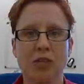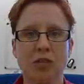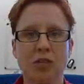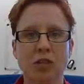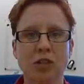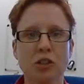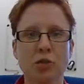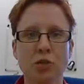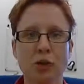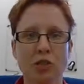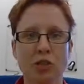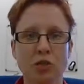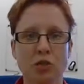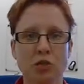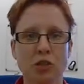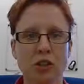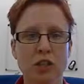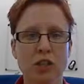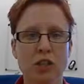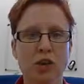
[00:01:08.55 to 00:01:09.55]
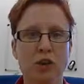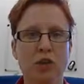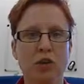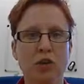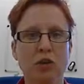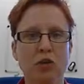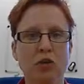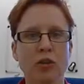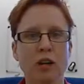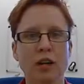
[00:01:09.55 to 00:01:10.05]
So you need to make sure that you have
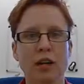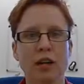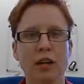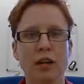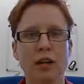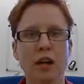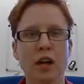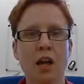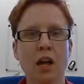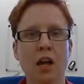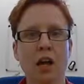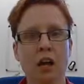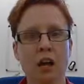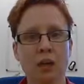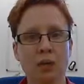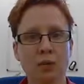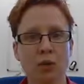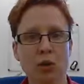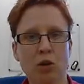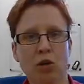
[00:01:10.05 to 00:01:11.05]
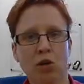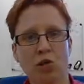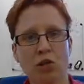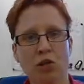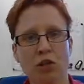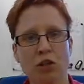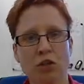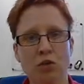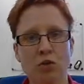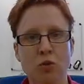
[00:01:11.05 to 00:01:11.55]
a good idea in what
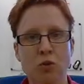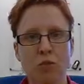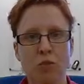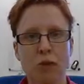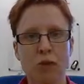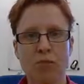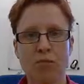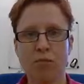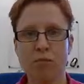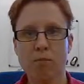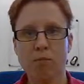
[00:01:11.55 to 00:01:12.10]
context your